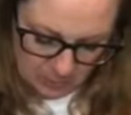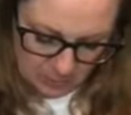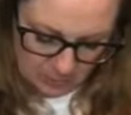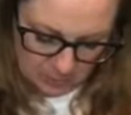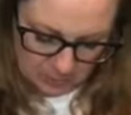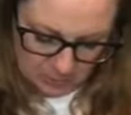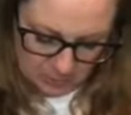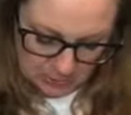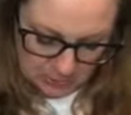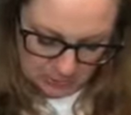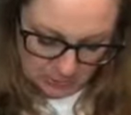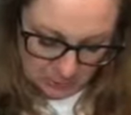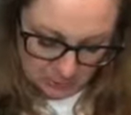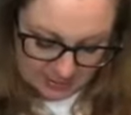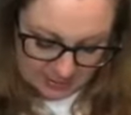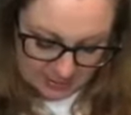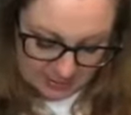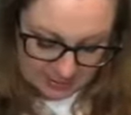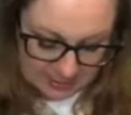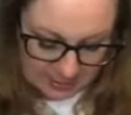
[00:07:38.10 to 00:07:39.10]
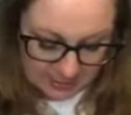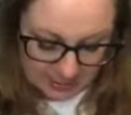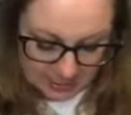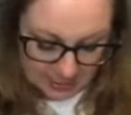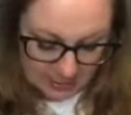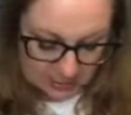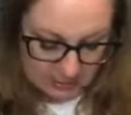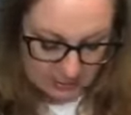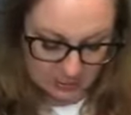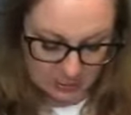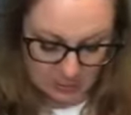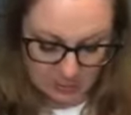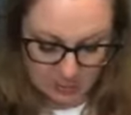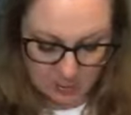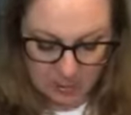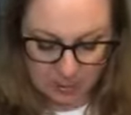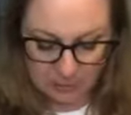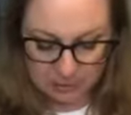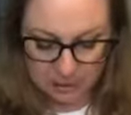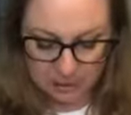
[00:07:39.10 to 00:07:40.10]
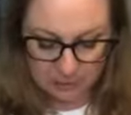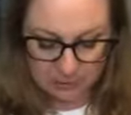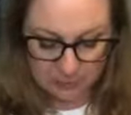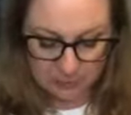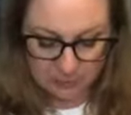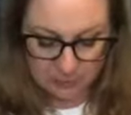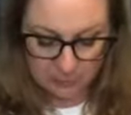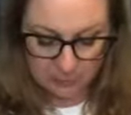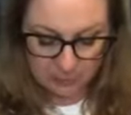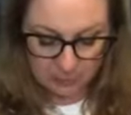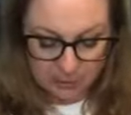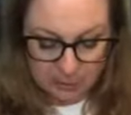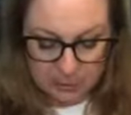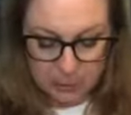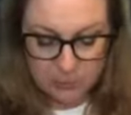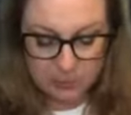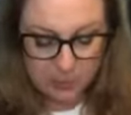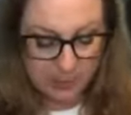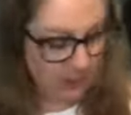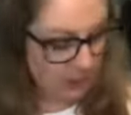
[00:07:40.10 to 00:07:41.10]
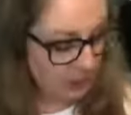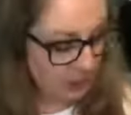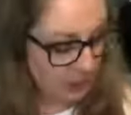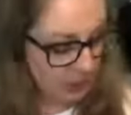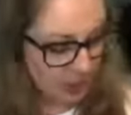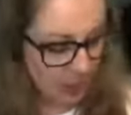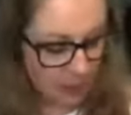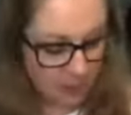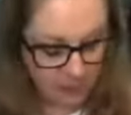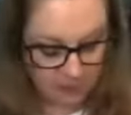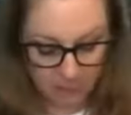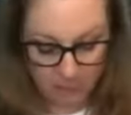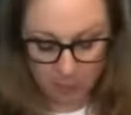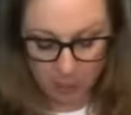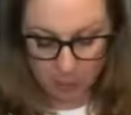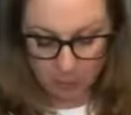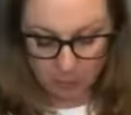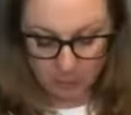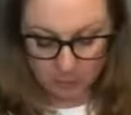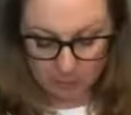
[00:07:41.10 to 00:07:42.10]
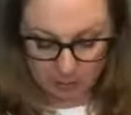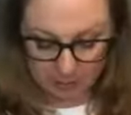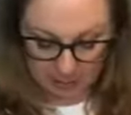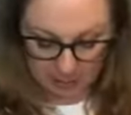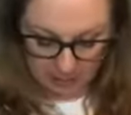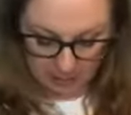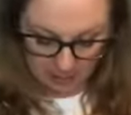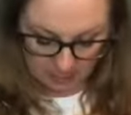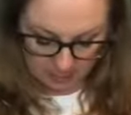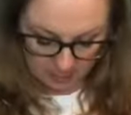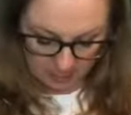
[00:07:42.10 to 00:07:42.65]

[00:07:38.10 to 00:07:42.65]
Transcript: So whisking it is going to really do a nice job of incorporating,